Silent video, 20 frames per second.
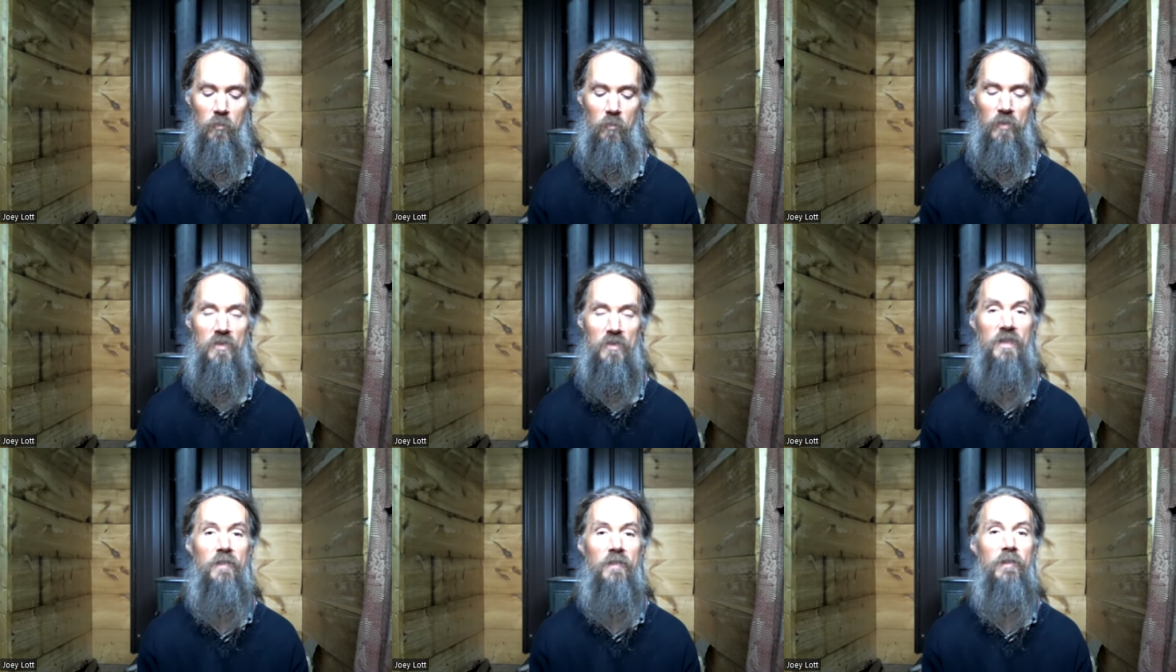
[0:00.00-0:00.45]

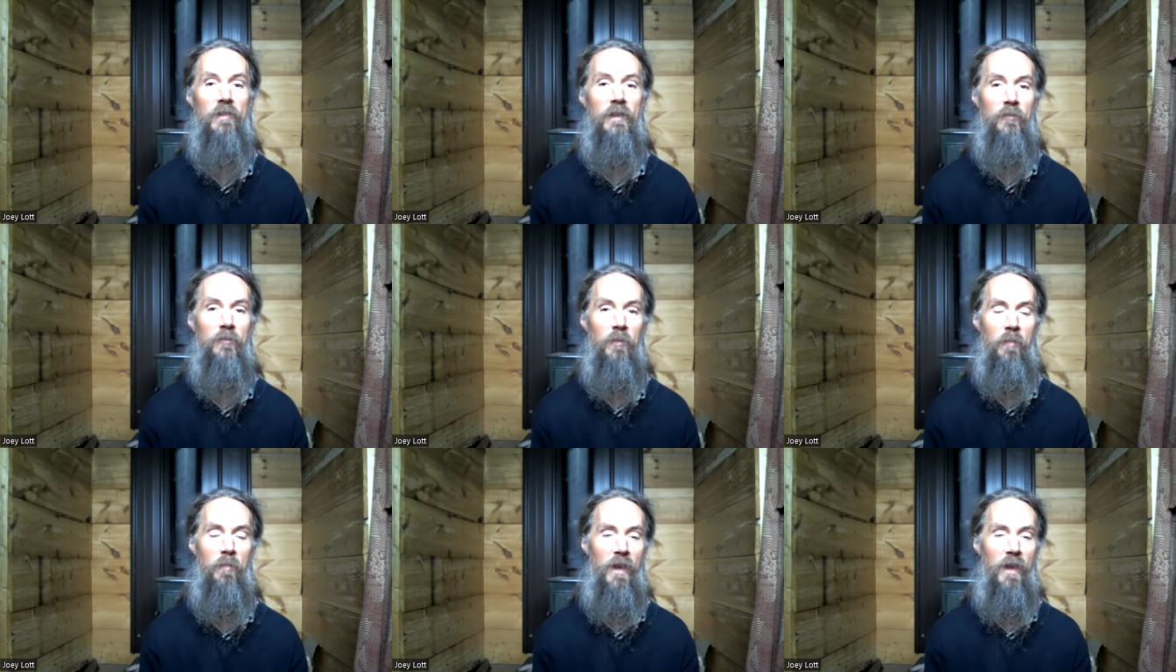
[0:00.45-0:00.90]
receiving
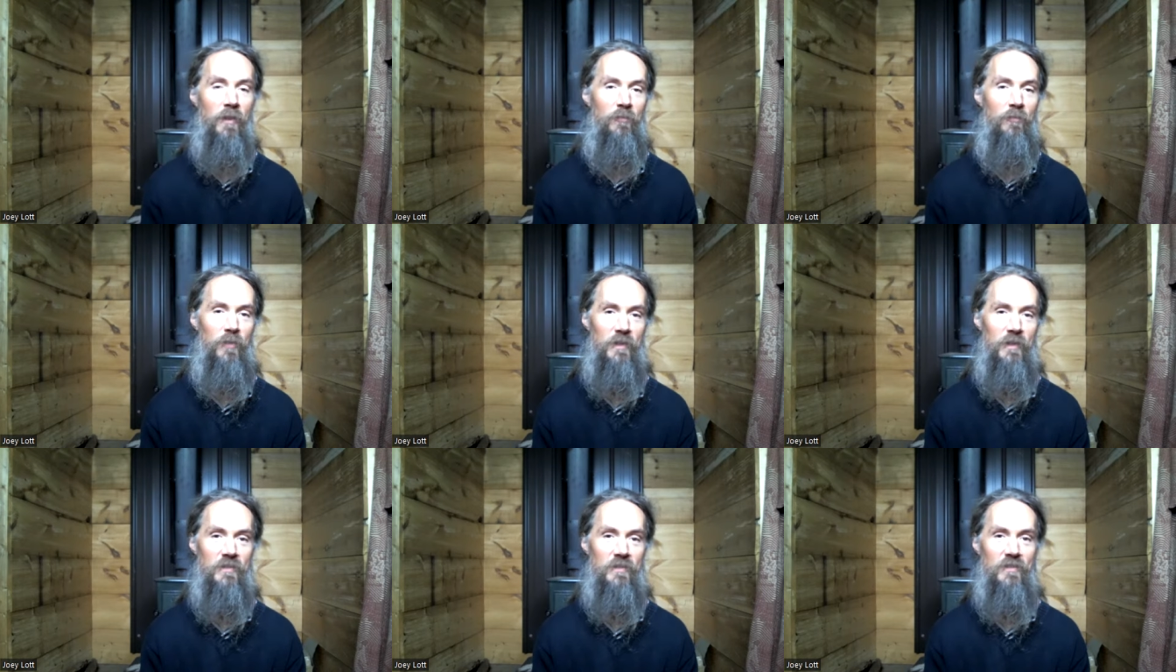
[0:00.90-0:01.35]
of the
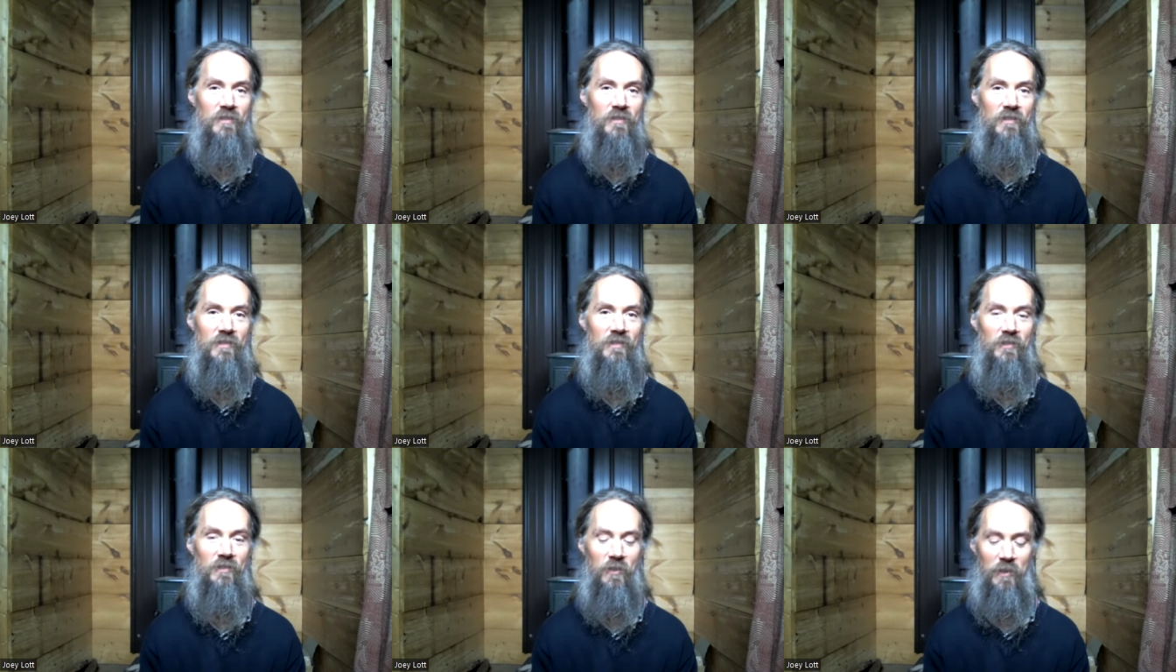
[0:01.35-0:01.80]

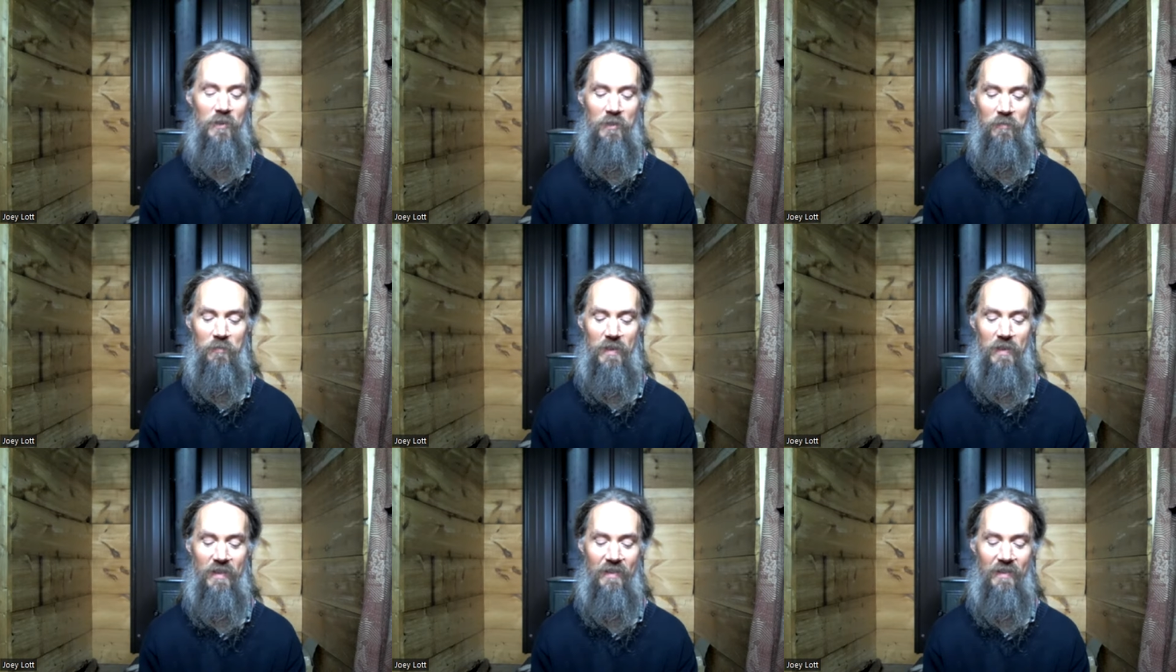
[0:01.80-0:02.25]
benefits during
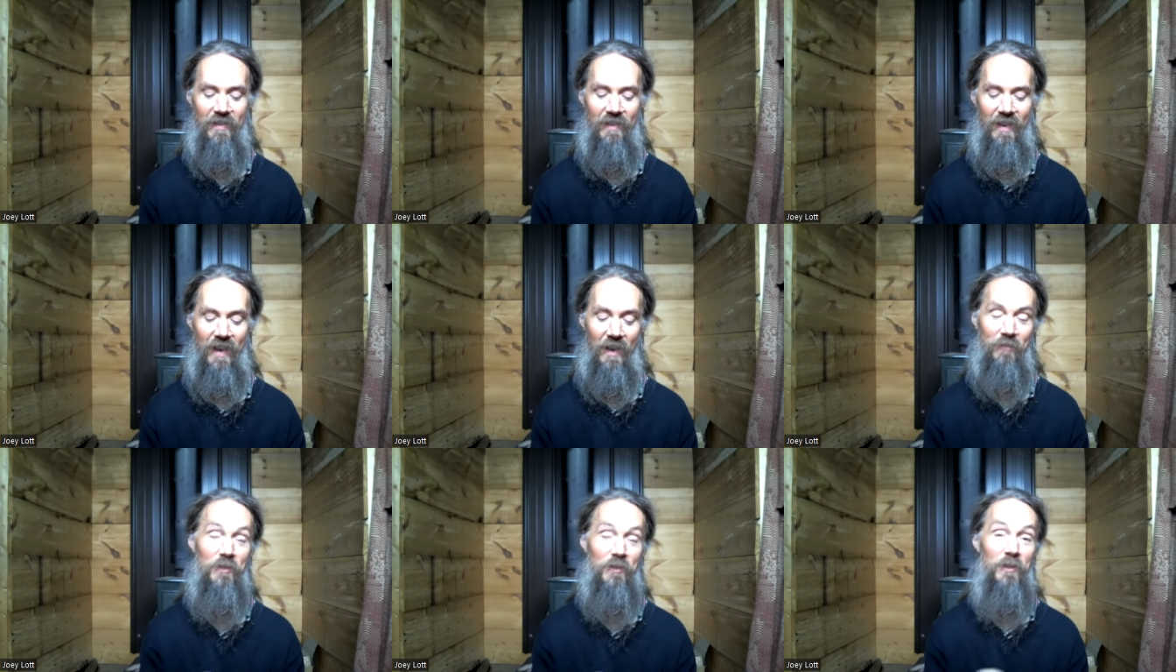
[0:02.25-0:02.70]
the meeting,
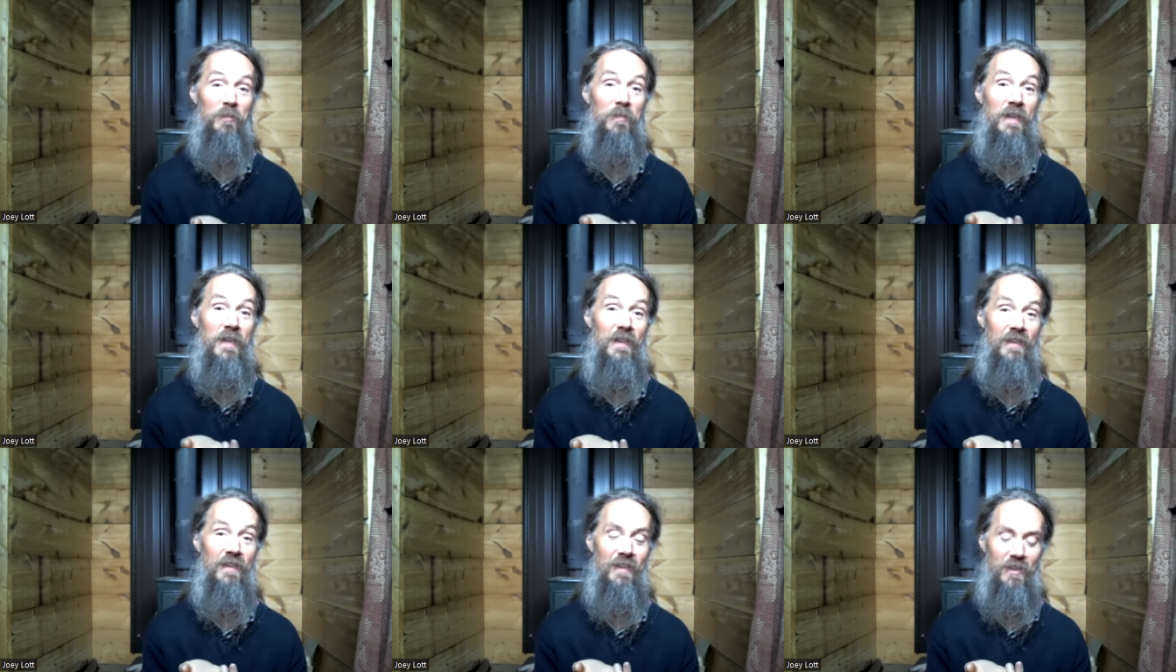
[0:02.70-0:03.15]
after the
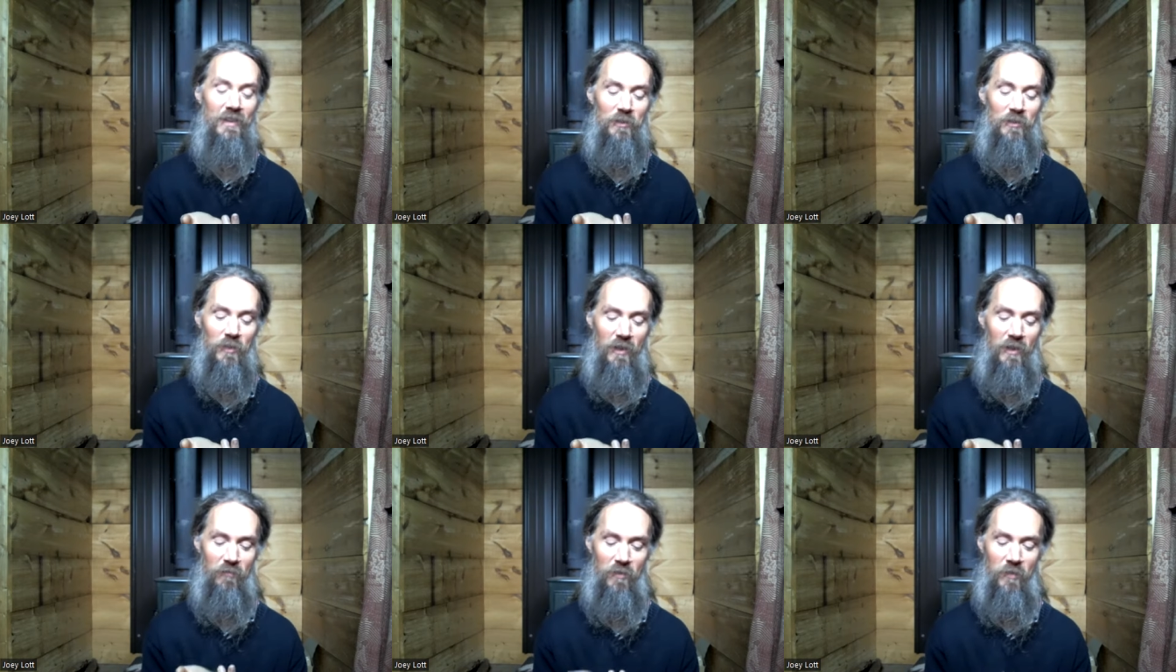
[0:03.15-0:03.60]
meeting, in
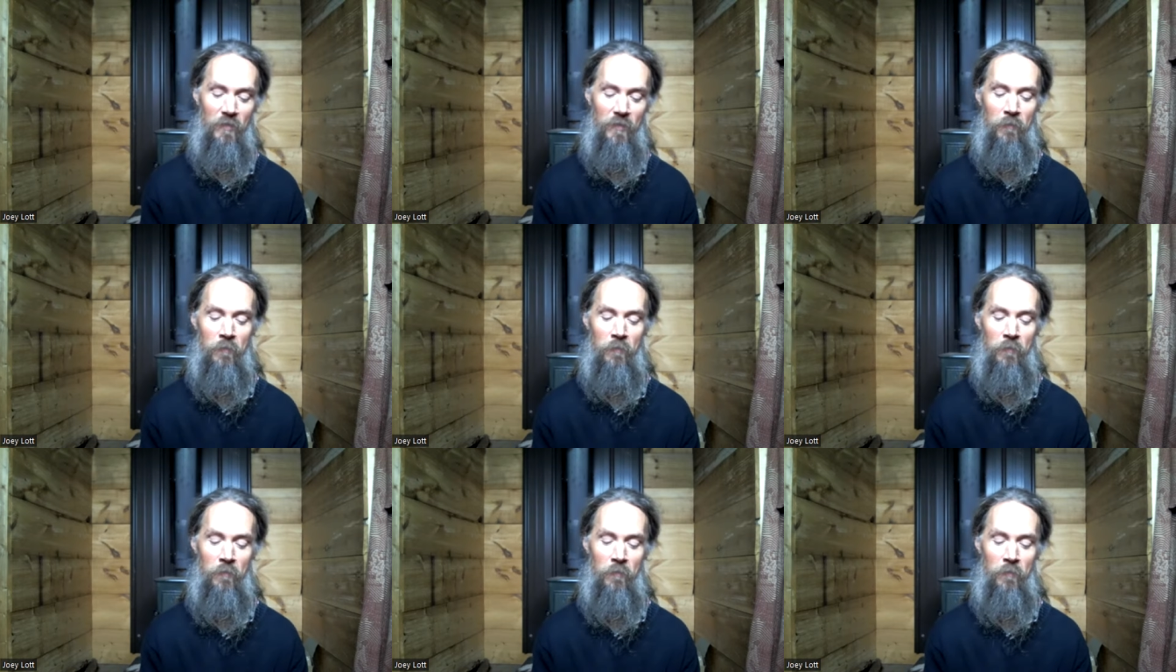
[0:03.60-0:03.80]
your life,